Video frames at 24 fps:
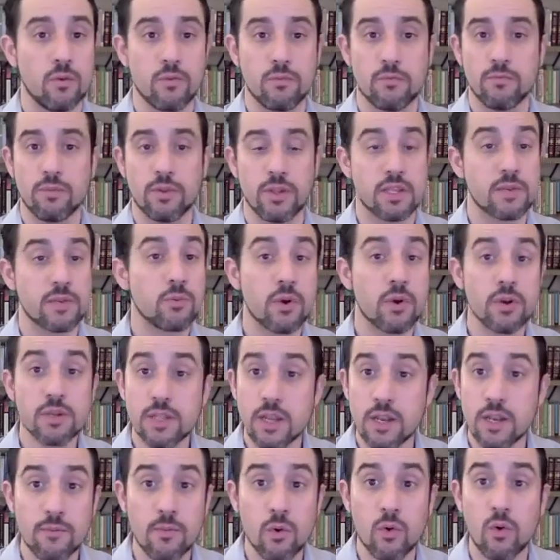play sports
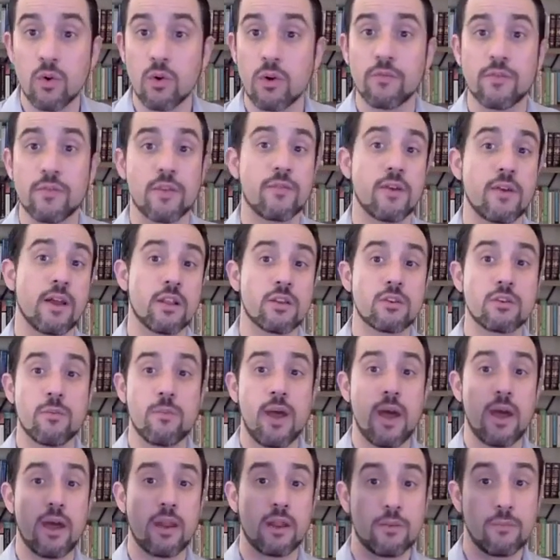anymore, if they've got a
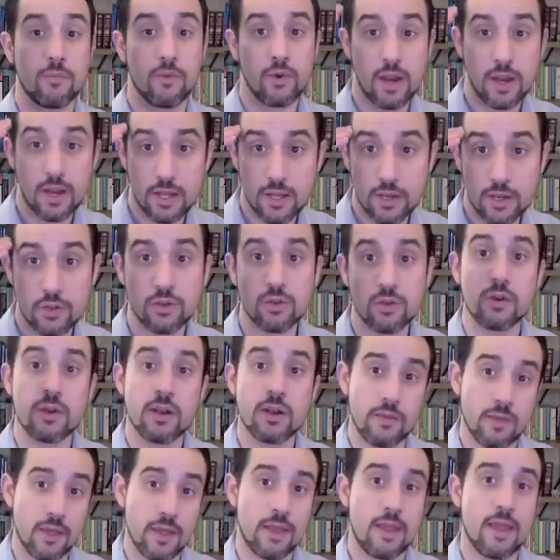traumatic brain injury
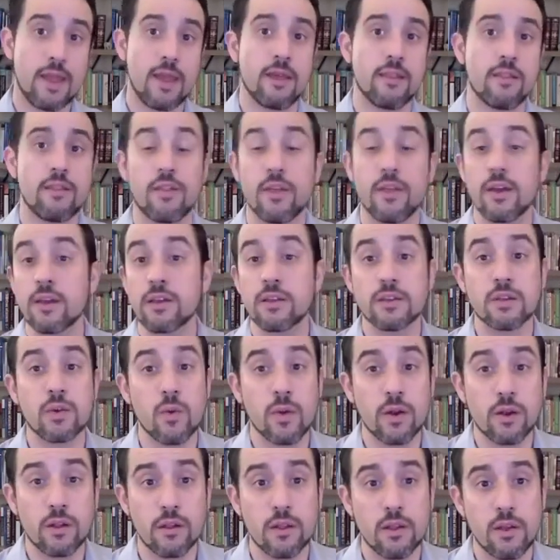and they can't think as
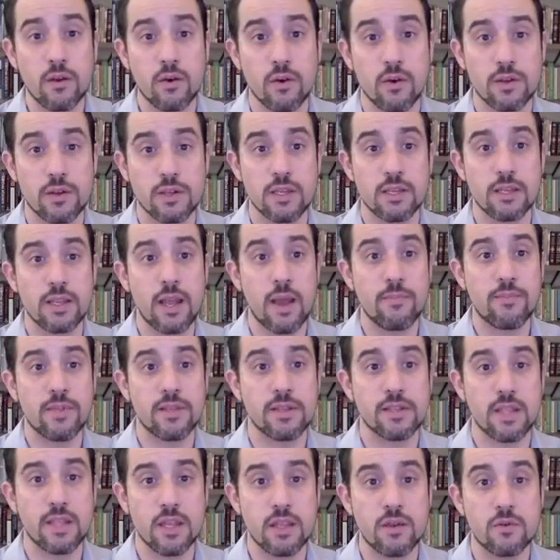quickly or as in depth
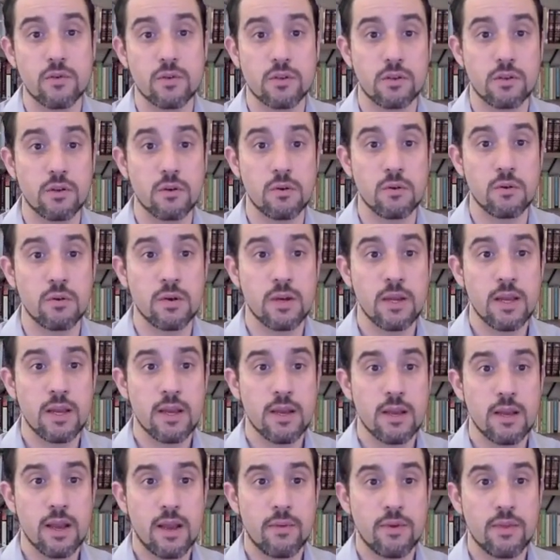as they used to.
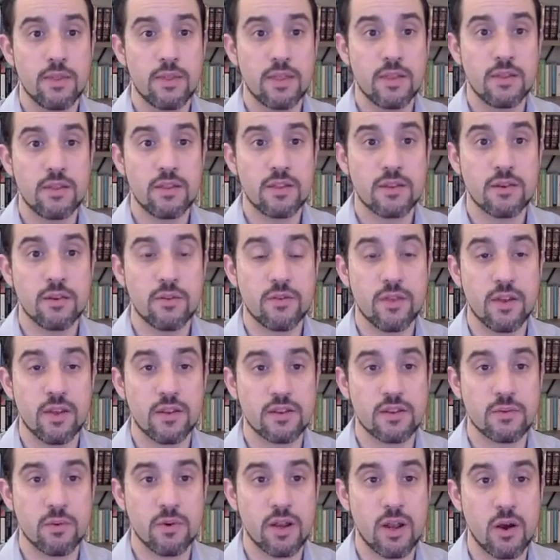These are
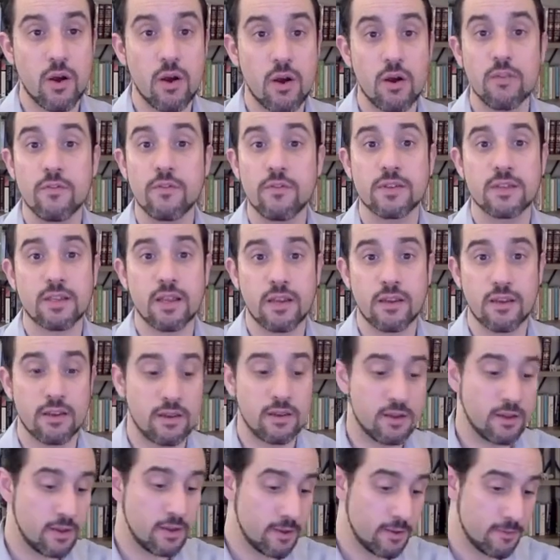things where now all of a
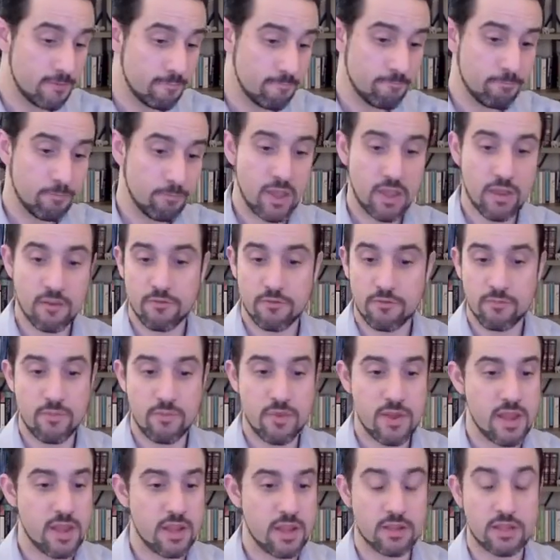sudden, if
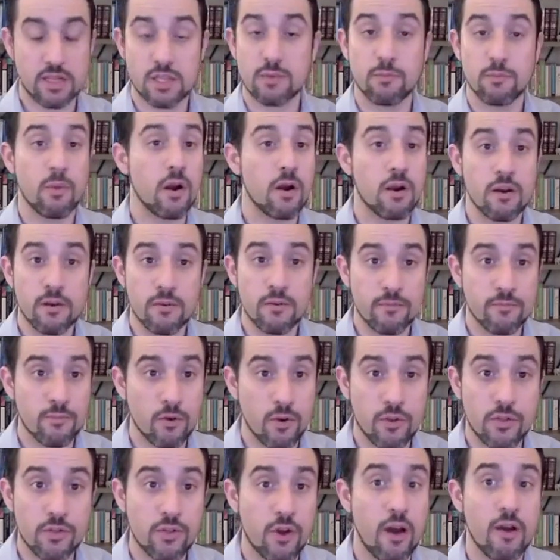being smart
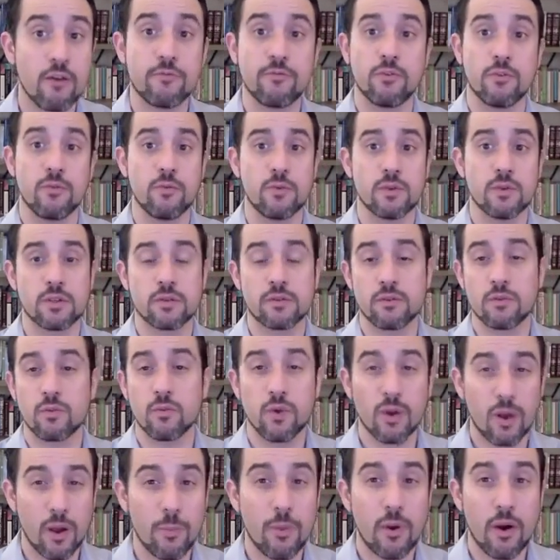or thoughtful was
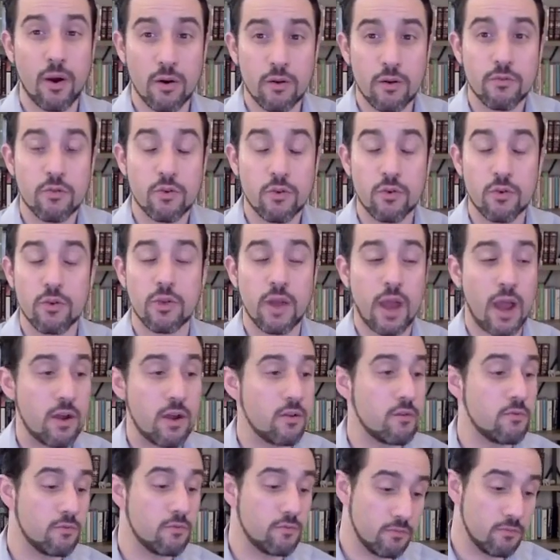a part of how
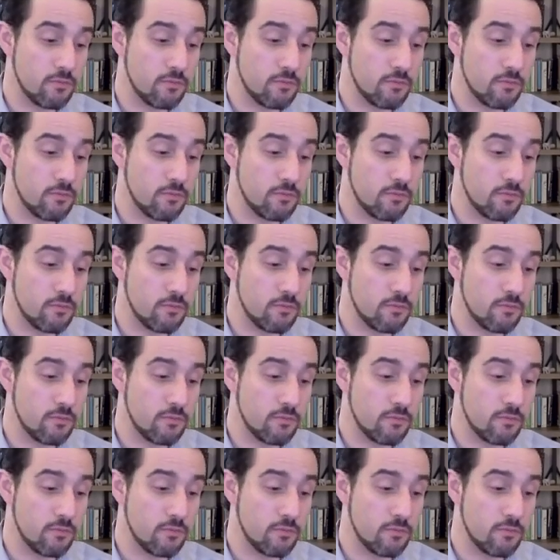you